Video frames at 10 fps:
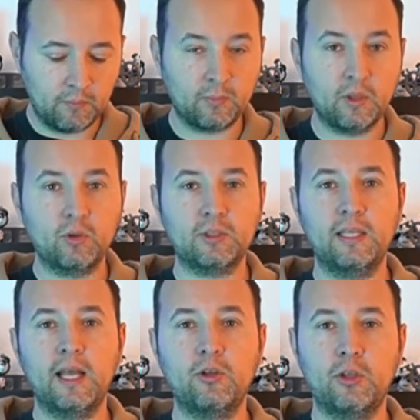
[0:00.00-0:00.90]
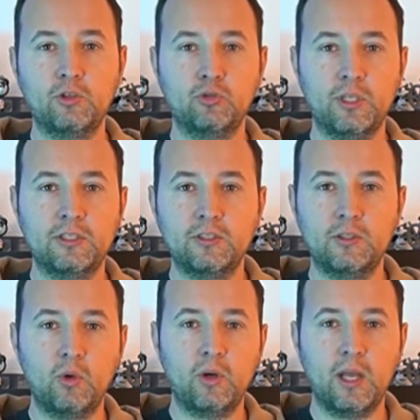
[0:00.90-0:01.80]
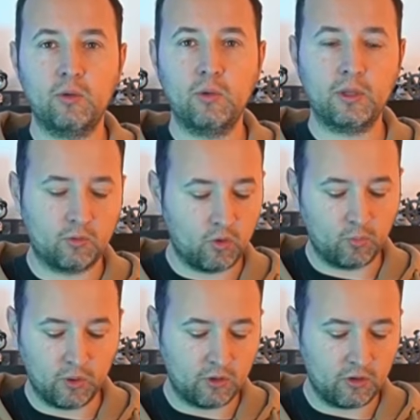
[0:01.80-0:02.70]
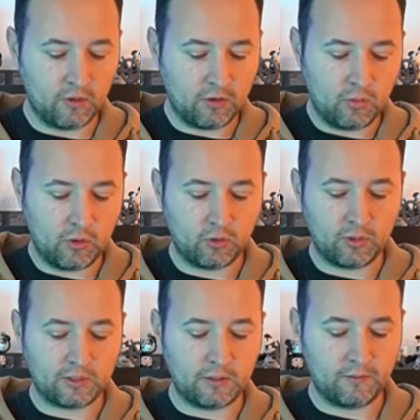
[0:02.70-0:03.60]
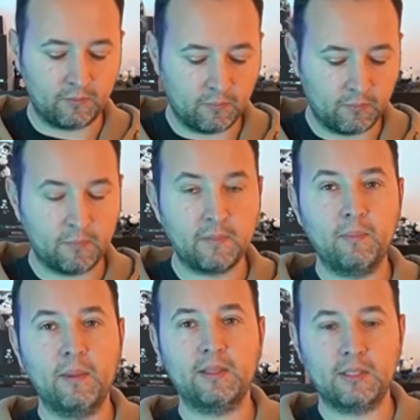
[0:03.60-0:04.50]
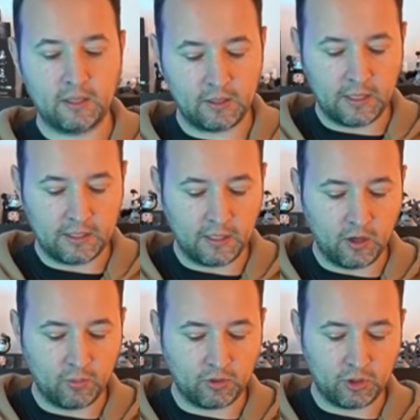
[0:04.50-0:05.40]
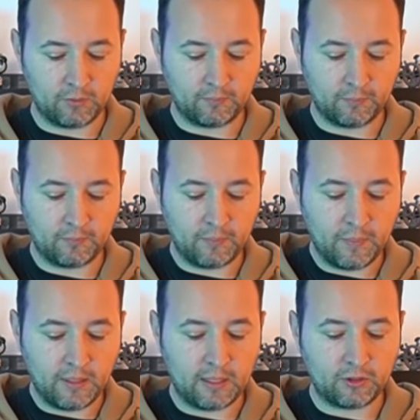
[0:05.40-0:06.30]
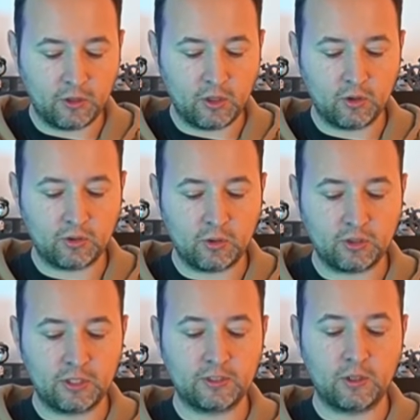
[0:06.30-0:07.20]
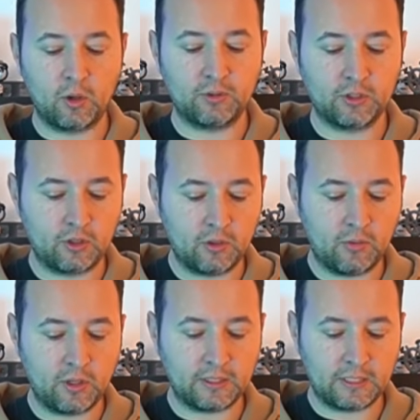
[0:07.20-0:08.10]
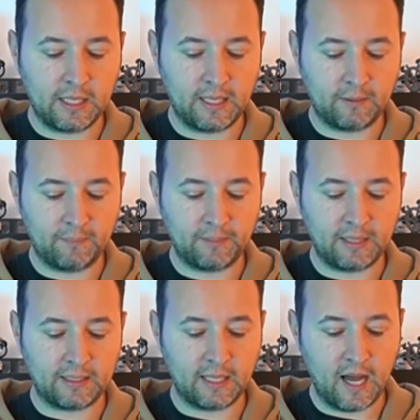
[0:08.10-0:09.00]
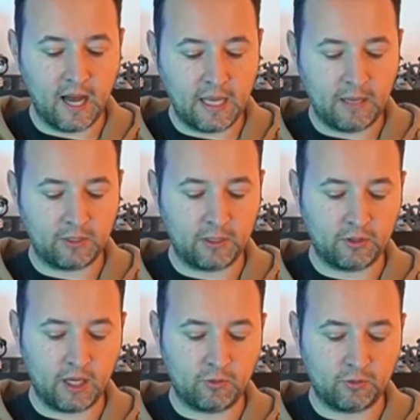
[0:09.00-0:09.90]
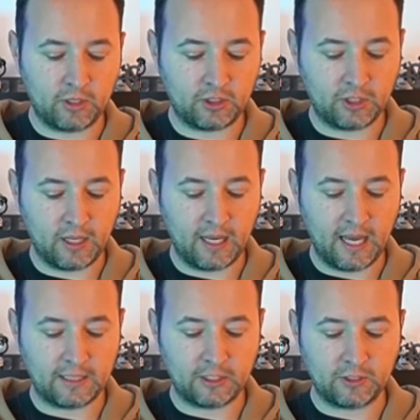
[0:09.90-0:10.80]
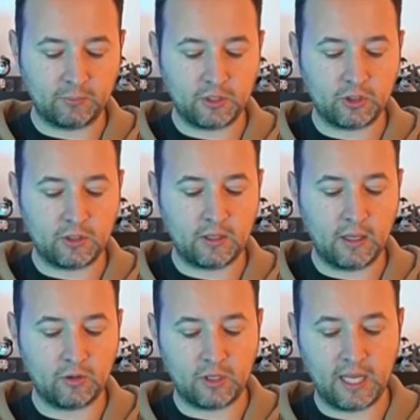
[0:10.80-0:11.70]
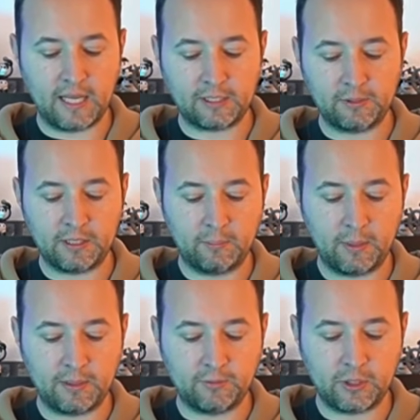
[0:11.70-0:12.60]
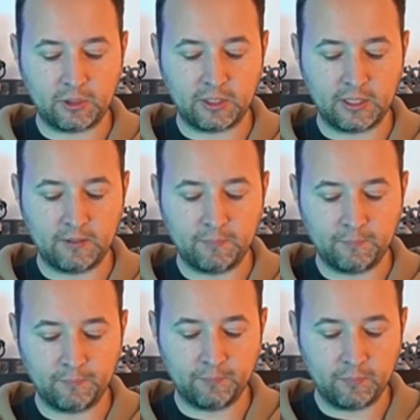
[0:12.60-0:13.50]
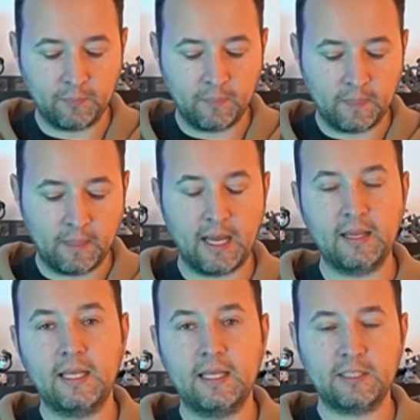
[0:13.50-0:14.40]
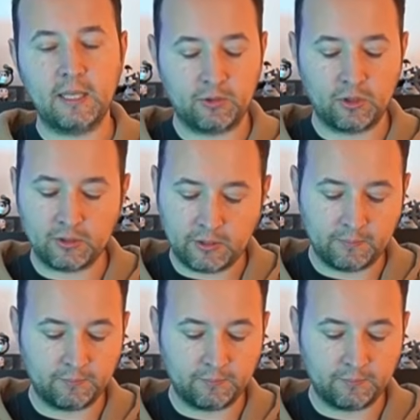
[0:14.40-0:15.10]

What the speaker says: Because it actually stresses the dog out when the robot drives over to it. But still, it's an option. Yes, you can also adjust the obstacle avoidance again. That's a high level of coverage. As I just mentioned, you can activate the pet feature here and take snapshots.